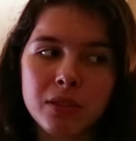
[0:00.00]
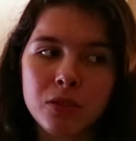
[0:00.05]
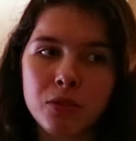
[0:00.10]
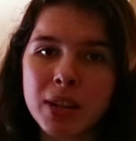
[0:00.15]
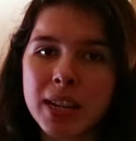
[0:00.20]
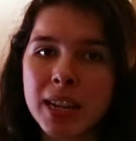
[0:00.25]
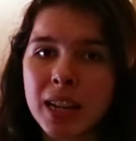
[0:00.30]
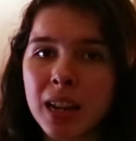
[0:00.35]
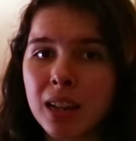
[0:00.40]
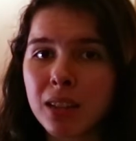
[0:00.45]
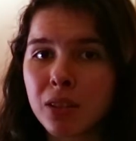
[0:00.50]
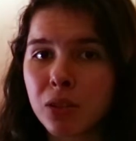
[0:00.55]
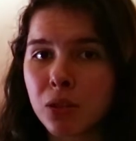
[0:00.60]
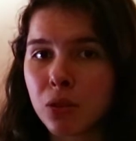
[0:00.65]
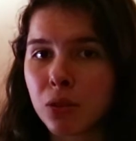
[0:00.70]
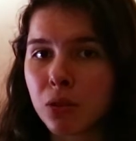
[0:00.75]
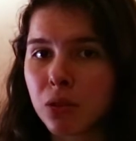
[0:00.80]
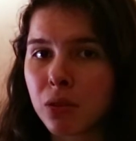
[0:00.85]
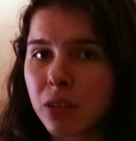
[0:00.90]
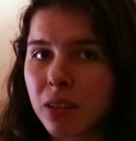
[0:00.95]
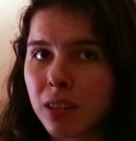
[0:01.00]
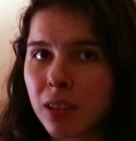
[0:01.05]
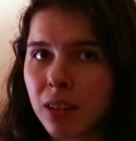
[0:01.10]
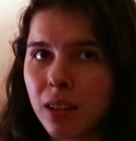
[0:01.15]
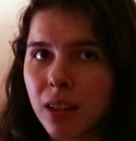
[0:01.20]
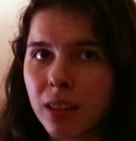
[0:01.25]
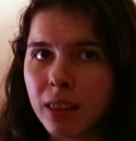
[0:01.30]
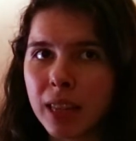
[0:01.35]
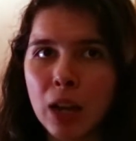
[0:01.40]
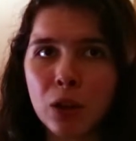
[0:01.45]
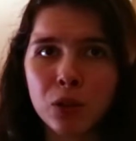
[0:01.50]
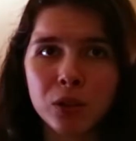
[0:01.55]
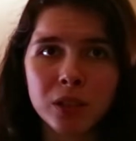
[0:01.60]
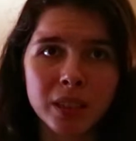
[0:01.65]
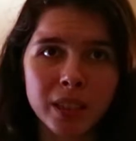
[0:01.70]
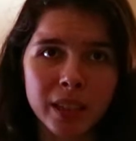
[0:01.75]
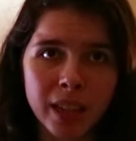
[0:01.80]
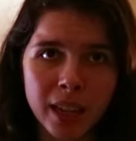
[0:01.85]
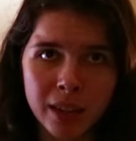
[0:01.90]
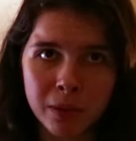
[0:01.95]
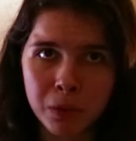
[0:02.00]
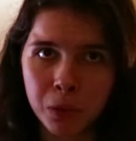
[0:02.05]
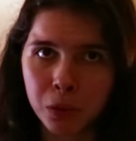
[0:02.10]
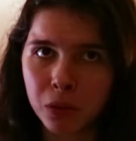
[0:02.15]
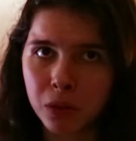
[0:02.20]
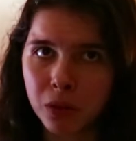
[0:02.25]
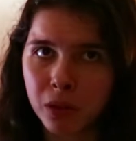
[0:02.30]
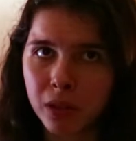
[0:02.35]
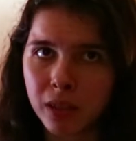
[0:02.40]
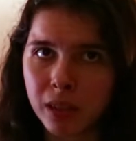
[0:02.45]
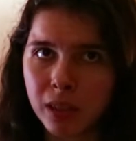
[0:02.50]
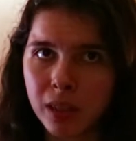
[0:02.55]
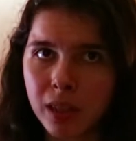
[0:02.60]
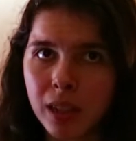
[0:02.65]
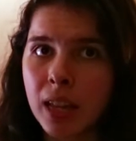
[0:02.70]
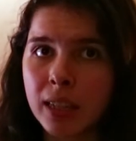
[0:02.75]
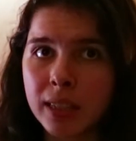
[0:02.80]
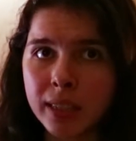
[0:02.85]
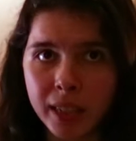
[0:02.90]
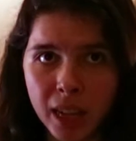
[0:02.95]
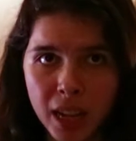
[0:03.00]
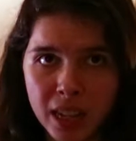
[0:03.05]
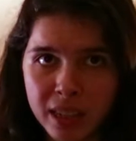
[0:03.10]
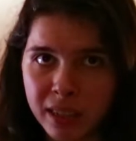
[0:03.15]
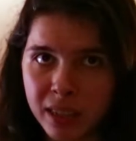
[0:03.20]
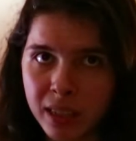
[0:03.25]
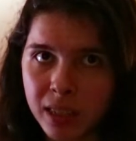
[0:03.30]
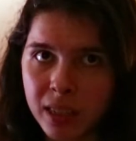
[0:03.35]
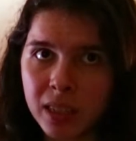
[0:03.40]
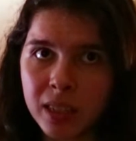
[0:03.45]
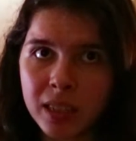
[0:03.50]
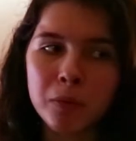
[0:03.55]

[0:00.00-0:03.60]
3 consoles, 1,000 cables, and dust.